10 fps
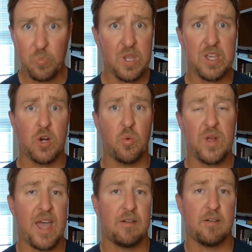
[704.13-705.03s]
We
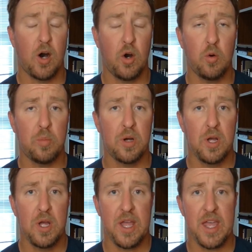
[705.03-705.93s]
have hope
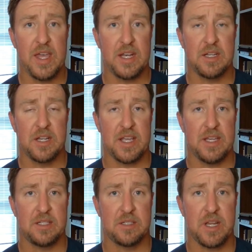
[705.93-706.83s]

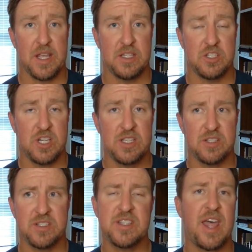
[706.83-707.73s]
in
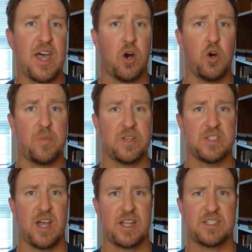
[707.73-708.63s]
Jesus, and that hope is
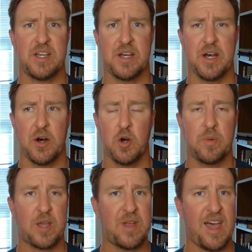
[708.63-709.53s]
not a hope
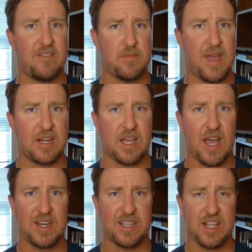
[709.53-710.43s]
like we have in
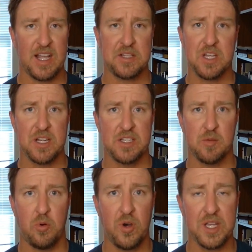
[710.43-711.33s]
mankind, because that's going to
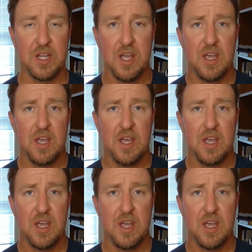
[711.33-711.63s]
disappoint.